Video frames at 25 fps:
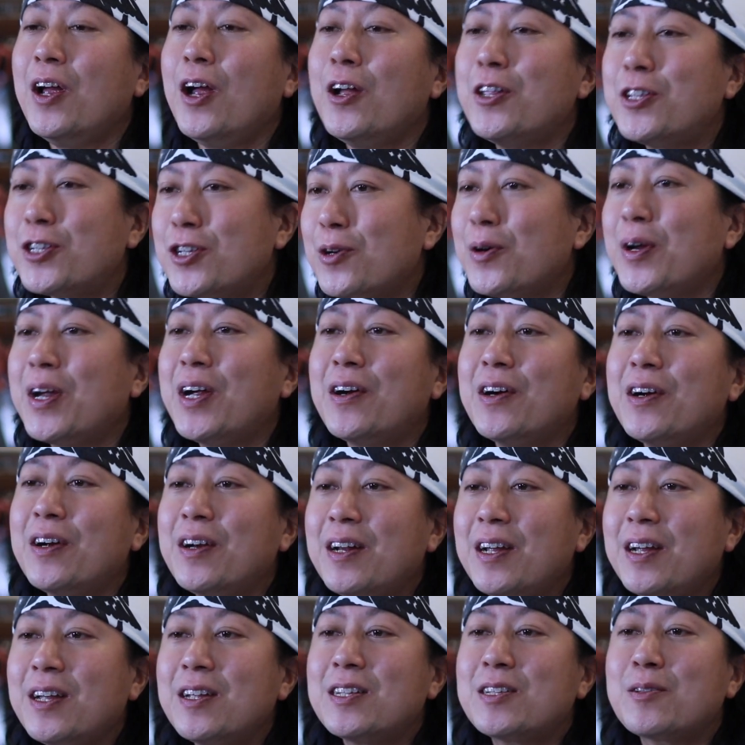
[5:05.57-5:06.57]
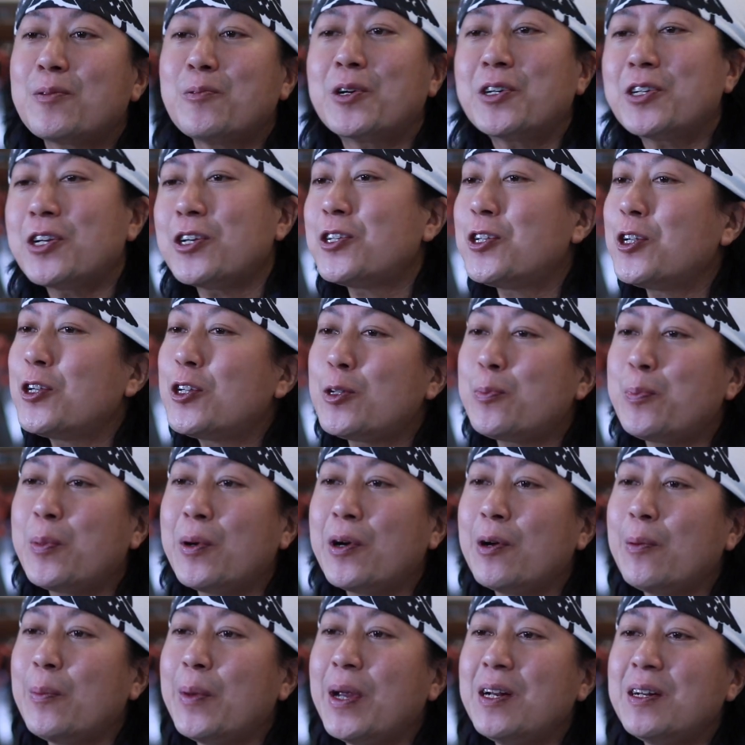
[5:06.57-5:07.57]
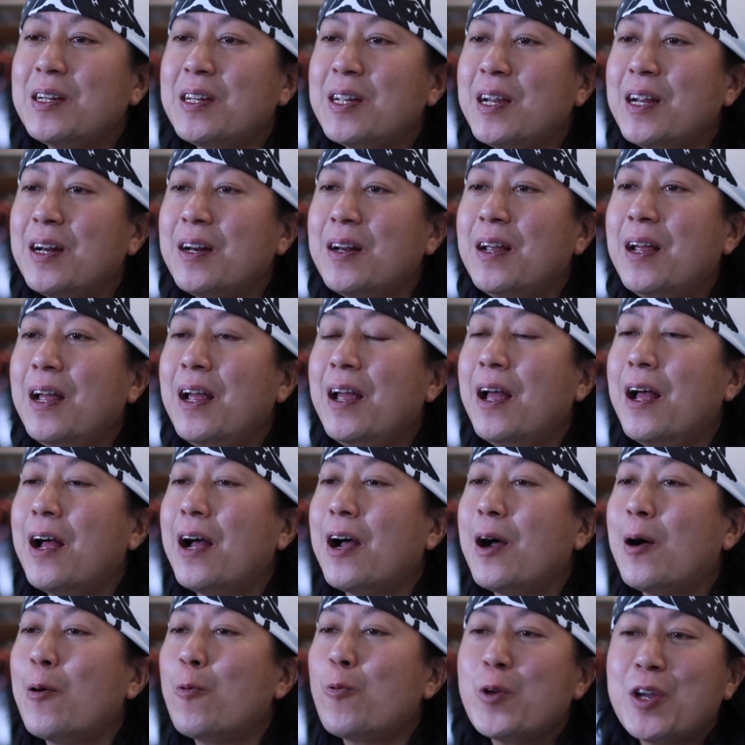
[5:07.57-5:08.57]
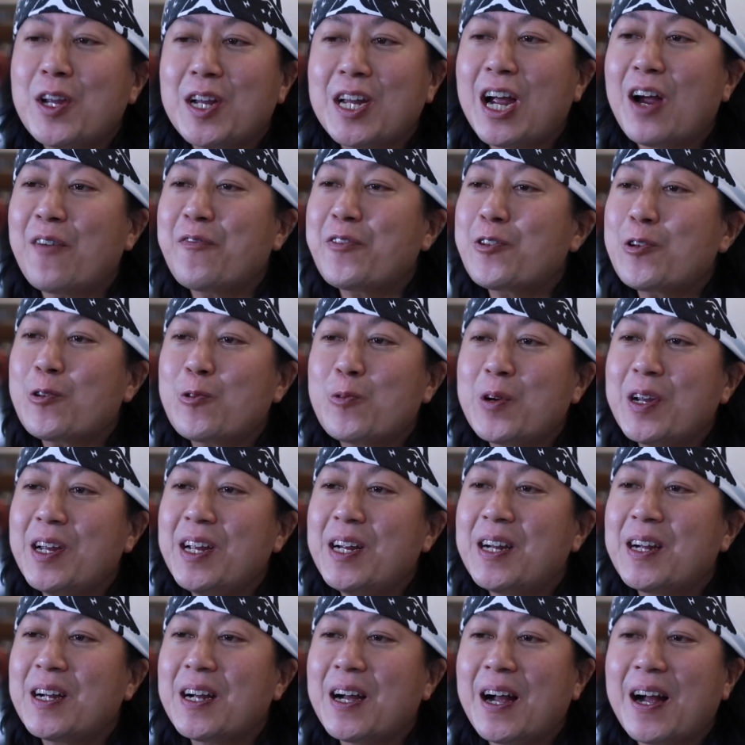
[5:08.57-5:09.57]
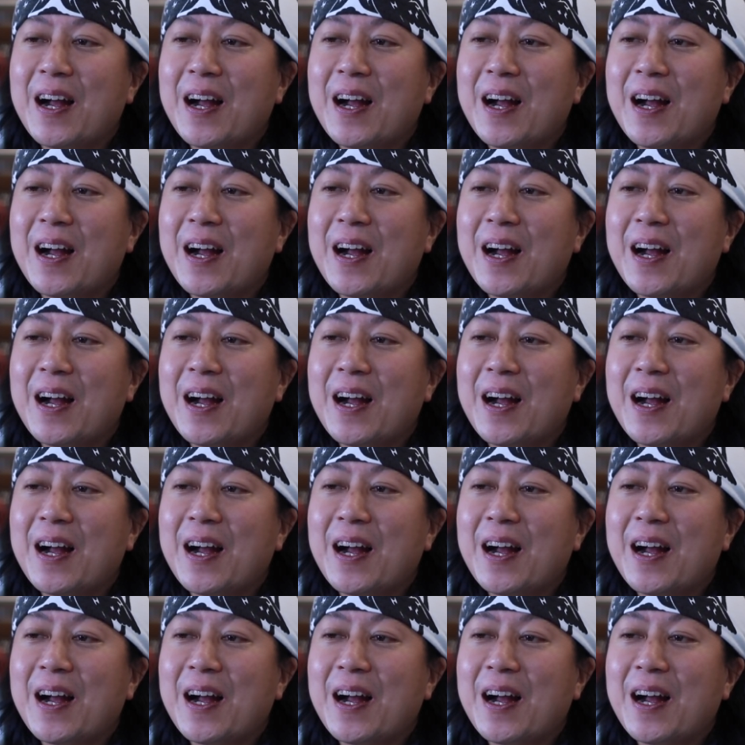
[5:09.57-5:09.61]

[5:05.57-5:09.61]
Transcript: And so here it is, we're just experimenting uh, week after week.